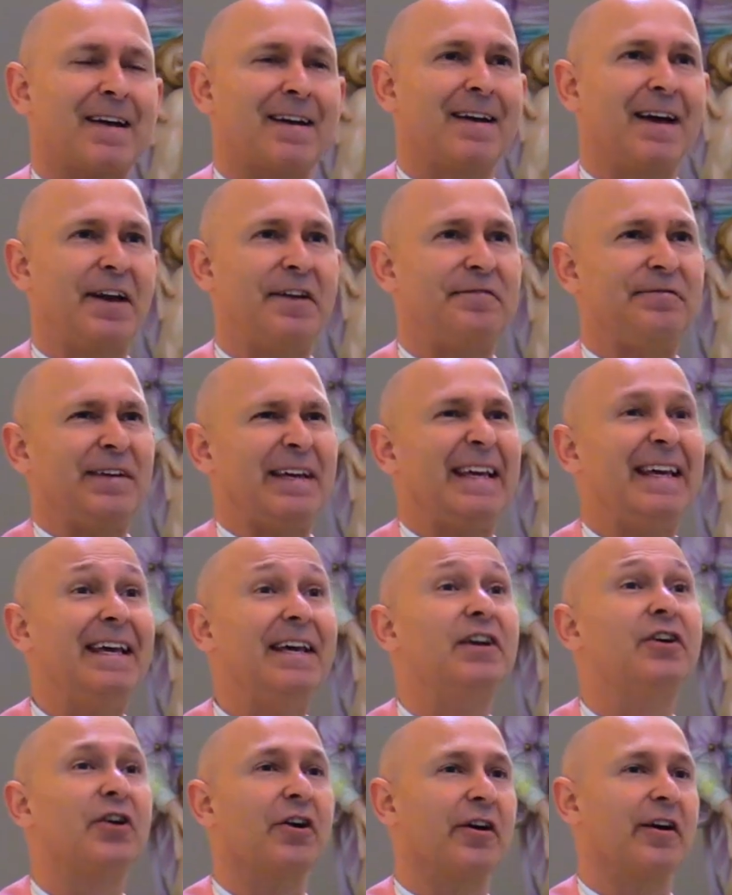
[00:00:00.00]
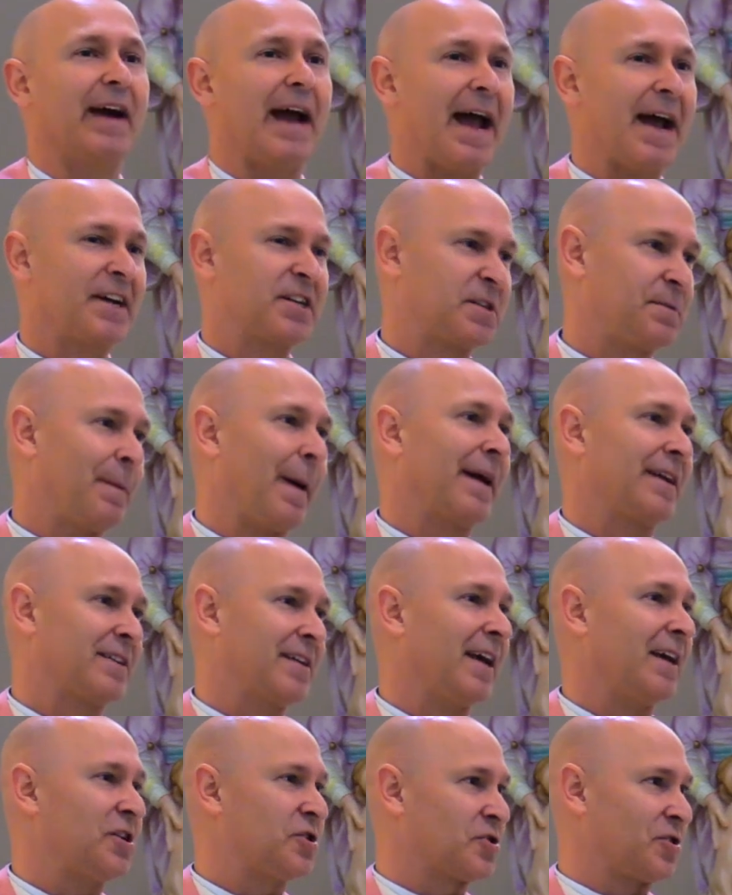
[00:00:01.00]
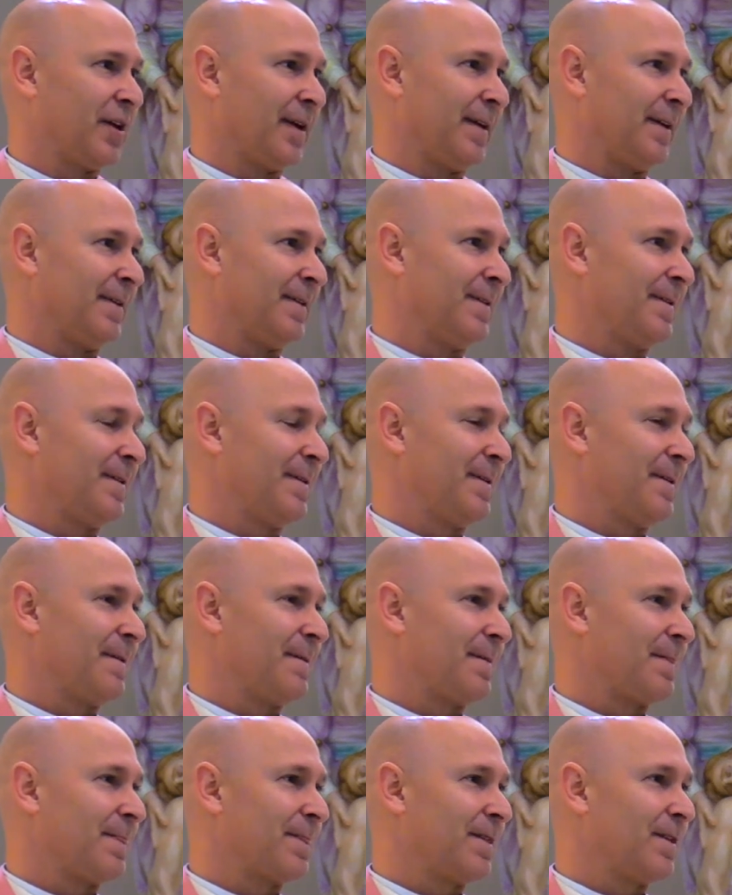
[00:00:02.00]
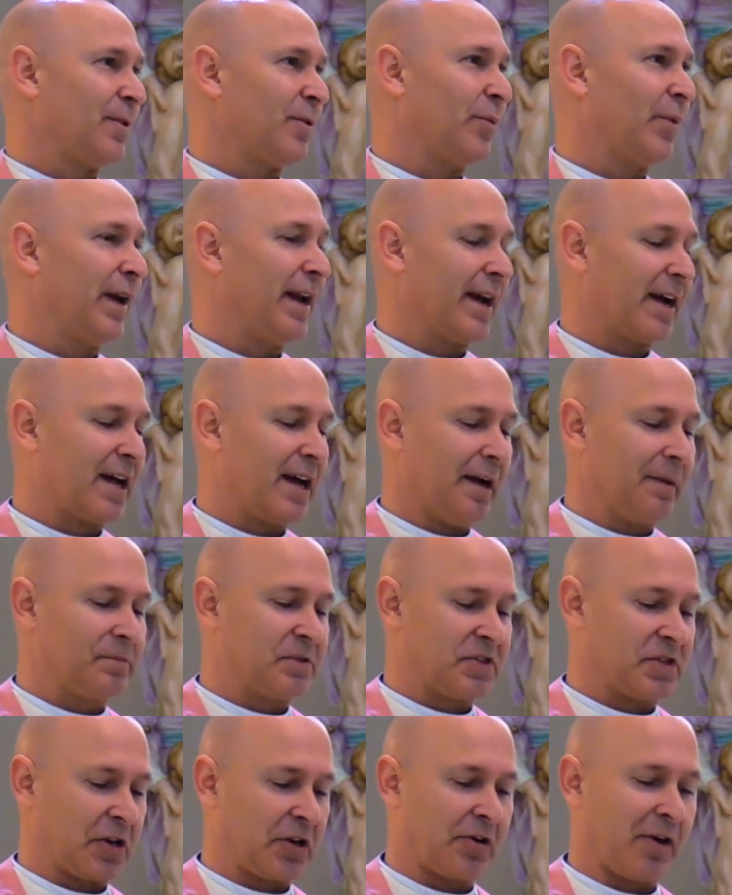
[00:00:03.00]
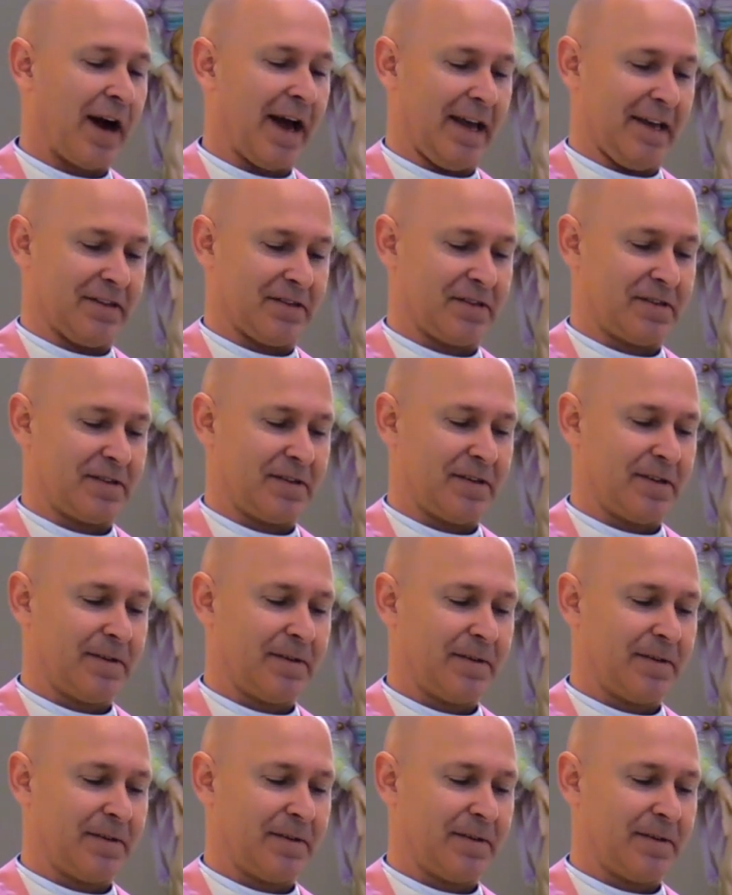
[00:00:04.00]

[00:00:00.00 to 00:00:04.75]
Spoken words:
kind of eager expectation when it comes to Christ.